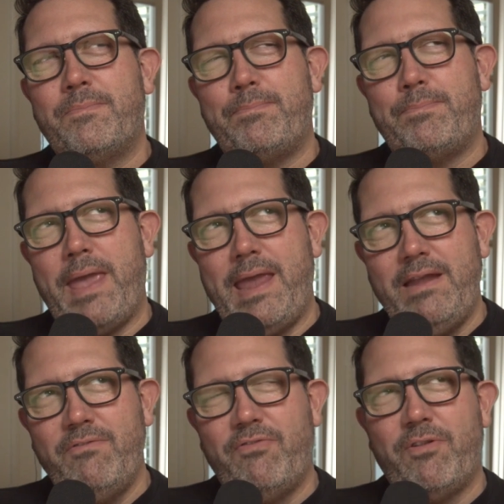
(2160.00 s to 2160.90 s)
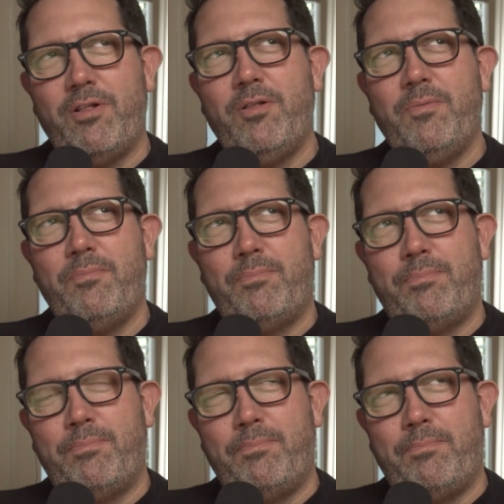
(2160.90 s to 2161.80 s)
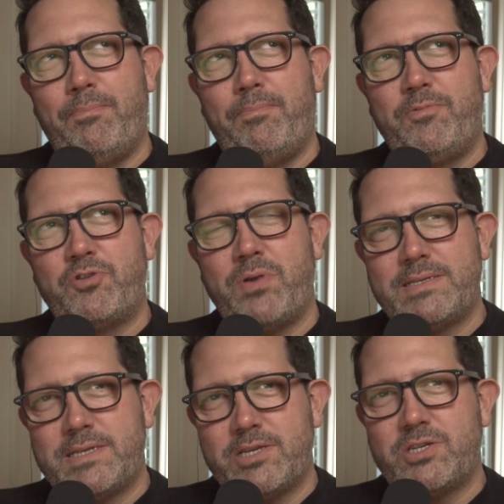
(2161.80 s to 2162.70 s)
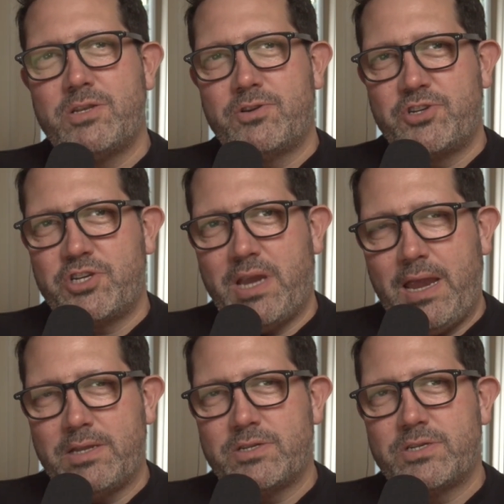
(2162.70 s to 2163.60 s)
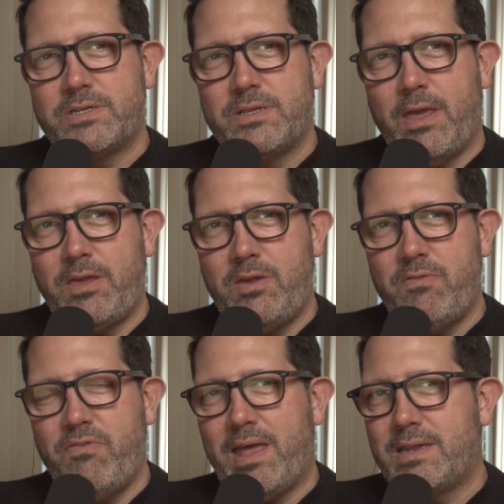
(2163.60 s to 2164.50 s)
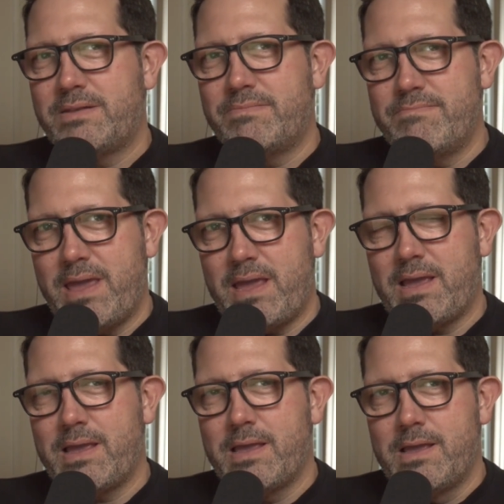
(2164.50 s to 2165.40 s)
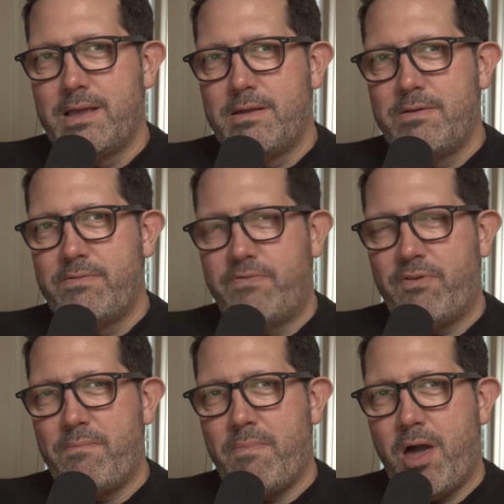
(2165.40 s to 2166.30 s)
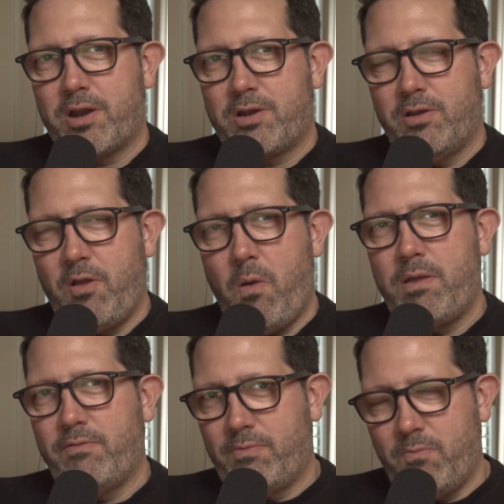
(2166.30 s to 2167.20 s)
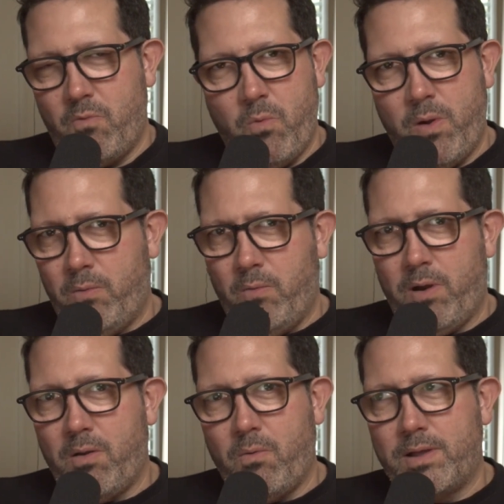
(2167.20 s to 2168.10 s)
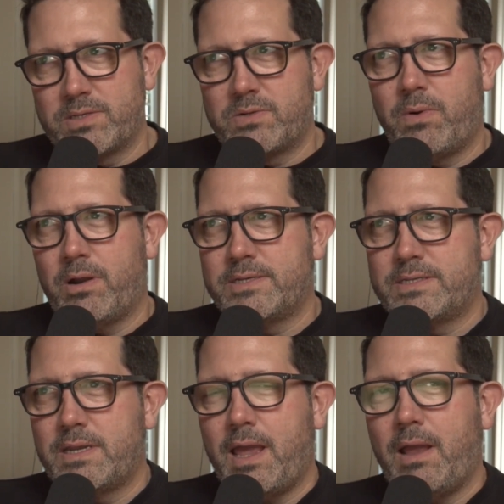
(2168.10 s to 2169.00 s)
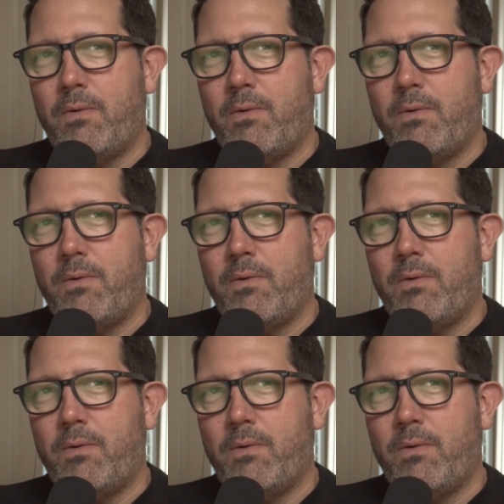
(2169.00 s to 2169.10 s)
painful transition or change that you've had to make from Moniker going from where it was to where it is today?